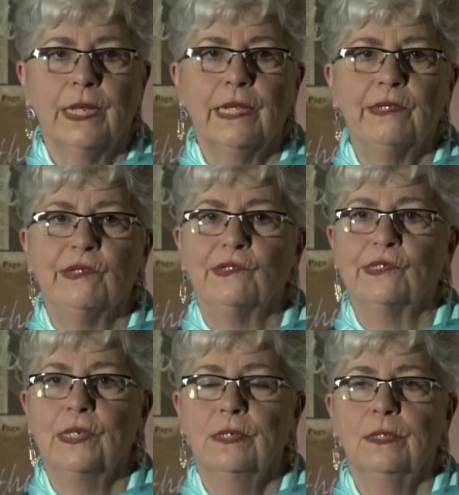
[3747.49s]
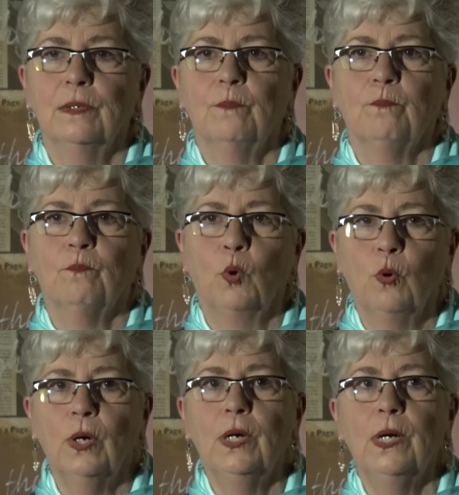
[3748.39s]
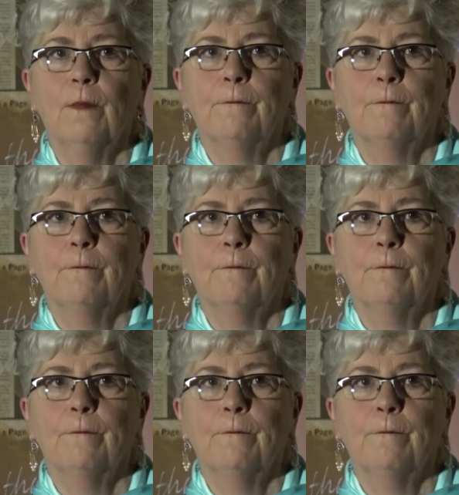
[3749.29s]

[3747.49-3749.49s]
is more